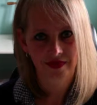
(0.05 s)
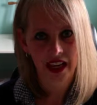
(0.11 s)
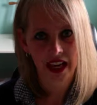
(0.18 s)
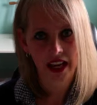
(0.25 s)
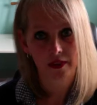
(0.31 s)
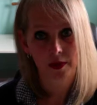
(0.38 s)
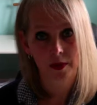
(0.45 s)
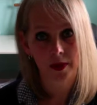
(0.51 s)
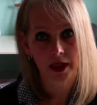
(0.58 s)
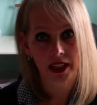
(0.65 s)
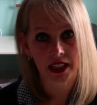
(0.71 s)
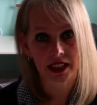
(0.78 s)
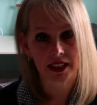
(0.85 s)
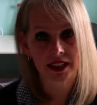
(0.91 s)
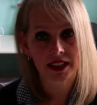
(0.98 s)
Hi
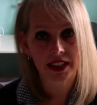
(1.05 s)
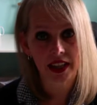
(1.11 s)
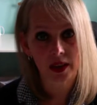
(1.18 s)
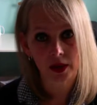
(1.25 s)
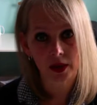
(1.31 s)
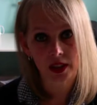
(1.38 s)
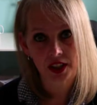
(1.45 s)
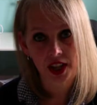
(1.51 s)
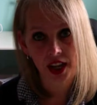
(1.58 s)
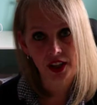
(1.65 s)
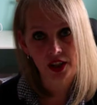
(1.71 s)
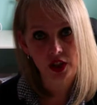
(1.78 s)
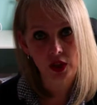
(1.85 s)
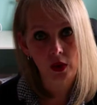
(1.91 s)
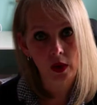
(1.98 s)
everybody. Today I want to talk
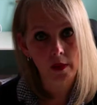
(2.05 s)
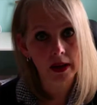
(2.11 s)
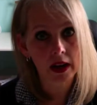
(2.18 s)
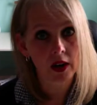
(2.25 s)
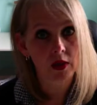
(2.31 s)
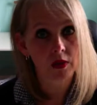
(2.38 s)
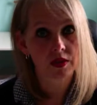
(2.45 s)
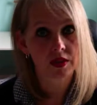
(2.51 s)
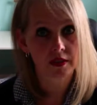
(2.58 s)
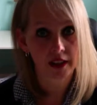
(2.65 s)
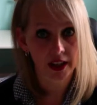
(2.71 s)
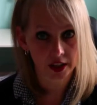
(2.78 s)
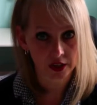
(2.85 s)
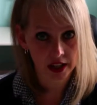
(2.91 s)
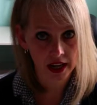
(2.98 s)
to you about
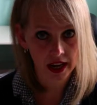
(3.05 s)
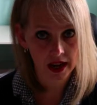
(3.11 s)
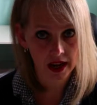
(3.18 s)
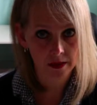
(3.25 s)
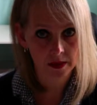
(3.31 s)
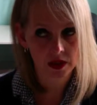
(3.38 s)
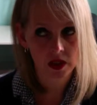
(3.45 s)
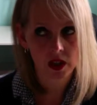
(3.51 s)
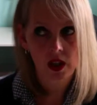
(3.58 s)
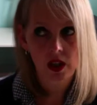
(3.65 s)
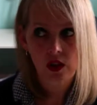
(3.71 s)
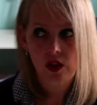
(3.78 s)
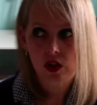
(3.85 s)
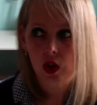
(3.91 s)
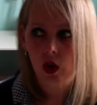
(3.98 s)
divider tabs.
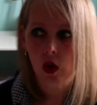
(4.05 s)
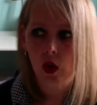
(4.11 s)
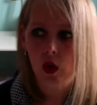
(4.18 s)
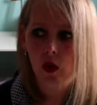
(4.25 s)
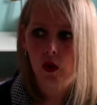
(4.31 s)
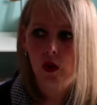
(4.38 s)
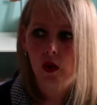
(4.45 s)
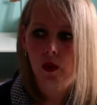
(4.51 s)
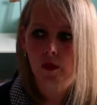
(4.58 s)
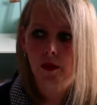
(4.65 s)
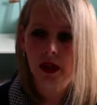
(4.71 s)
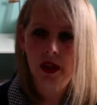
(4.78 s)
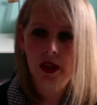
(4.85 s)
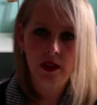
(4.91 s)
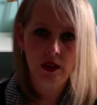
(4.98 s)
So
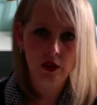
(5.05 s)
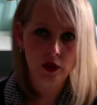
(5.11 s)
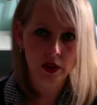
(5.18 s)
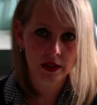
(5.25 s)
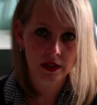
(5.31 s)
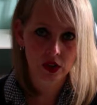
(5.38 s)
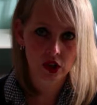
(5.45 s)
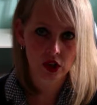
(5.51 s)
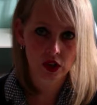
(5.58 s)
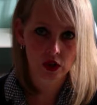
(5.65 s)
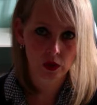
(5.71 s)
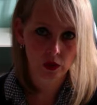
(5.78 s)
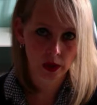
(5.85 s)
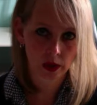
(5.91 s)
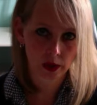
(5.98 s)
making the transition to
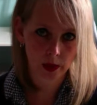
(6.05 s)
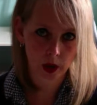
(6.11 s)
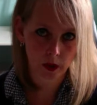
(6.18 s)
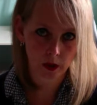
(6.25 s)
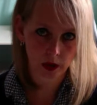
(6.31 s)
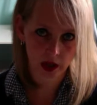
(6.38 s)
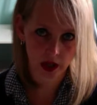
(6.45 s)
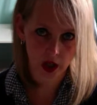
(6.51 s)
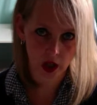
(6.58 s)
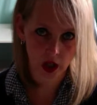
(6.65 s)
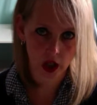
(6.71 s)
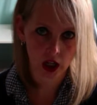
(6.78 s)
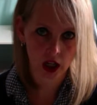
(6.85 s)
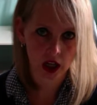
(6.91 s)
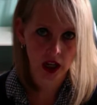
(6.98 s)
ring bound
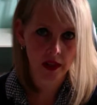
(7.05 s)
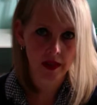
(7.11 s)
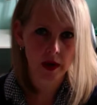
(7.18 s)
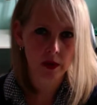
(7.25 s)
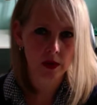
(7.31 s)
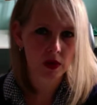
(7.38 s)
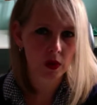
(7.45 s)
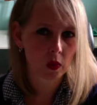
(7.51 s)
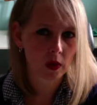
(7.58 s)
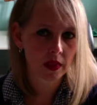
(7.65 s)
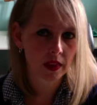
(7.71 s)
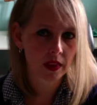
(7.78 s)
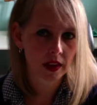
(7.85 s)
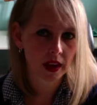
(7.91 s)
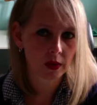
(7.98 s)
planner, that was the one
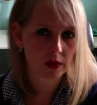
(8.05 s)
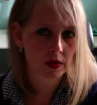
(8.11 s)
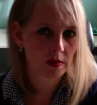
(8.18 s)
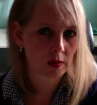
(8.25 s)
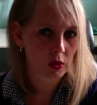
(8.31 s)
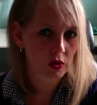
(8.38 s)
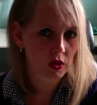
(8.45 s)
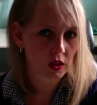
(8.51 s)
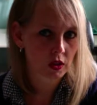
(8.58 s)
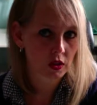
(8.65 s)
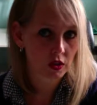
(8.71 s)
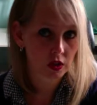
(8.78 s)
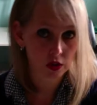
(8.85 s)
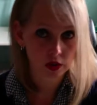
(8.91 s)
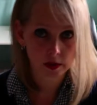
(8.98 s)
thing I was most
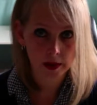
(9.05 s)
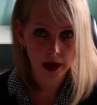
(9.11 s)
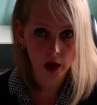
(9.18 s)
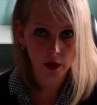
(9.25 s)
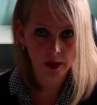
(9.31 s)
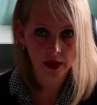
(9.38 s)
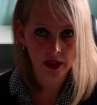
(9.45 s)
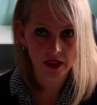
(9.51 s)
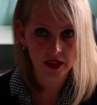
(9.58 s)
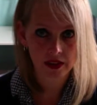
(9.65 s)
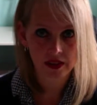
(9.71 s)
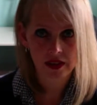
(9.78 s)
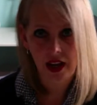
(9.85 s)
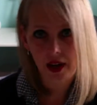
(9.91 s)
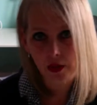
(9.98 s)
concerned about
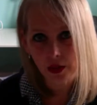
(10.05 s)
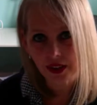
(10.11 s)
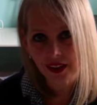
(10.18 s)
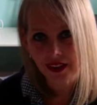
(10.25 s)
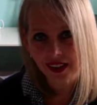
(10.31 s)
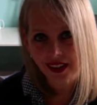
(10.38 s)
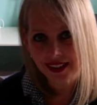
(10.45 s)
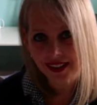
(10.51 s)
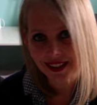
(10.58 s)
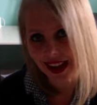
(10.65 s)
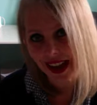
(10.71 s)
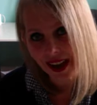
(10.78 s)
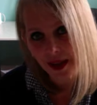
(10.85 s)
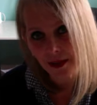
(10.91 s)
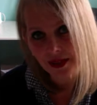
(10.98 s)
because I really like
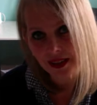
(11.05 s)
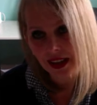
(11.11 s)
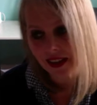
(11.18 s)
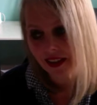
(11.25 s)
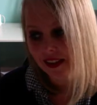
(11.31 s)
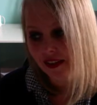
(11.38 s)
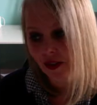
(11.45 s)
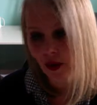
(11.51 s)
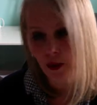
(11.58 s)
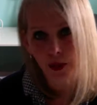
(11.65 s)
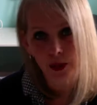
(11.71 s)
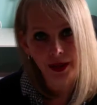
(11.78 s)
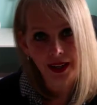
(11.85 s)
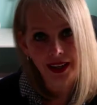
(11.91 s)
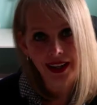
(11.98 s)
tabs. I think they're
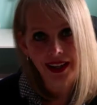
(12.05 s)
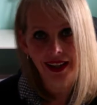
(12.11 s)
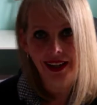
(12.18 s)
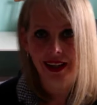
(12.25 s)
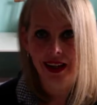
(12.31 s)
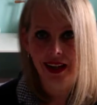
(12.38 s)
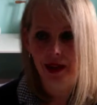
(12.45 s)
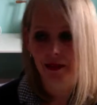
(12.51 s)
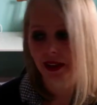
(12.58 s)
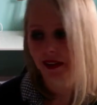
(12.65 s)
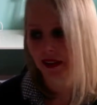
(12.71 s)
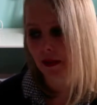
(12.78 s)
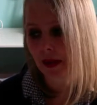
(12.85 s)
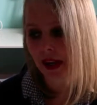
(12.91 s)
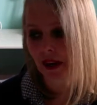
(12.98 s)
pretty. I mean,
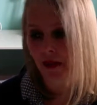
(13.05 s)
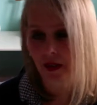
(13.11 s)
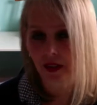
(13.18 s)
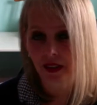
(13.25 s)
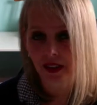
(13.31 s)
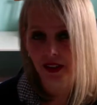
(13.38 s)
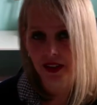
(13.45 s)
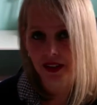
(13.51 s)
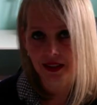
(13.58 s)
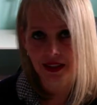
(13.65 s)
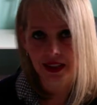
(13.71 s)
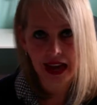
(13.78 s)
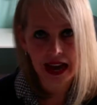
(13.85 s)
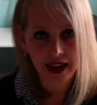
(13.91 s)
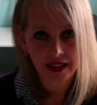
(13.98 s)
they make everything easy
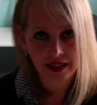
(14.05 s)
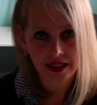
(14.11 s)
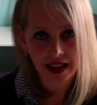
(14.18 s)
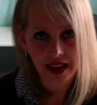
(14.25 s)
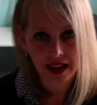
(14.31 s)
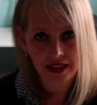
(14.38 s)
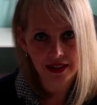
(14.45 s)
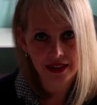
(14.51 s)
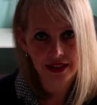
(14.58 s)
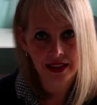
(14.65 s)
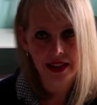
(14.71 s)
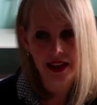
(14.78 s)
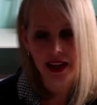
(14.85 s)
to access.